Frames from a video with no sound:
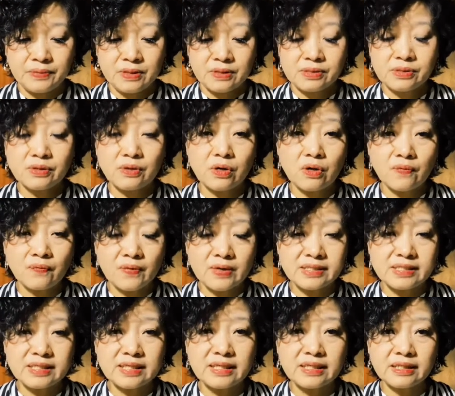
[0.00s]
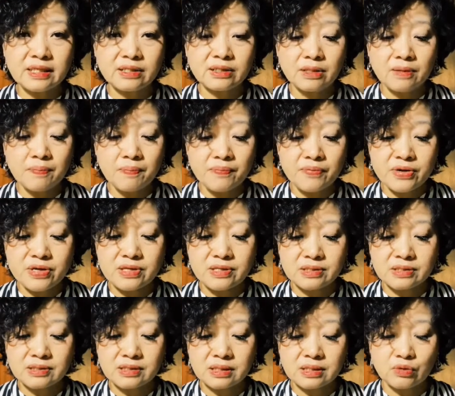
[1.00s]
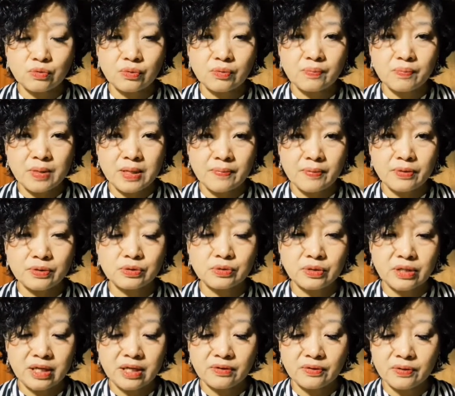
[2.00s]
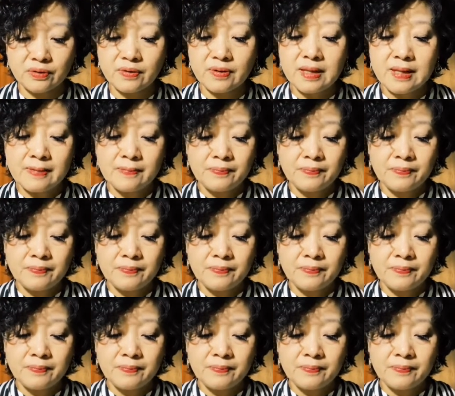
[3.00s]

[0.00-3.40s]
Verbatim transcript: So a facilitator brings the two people together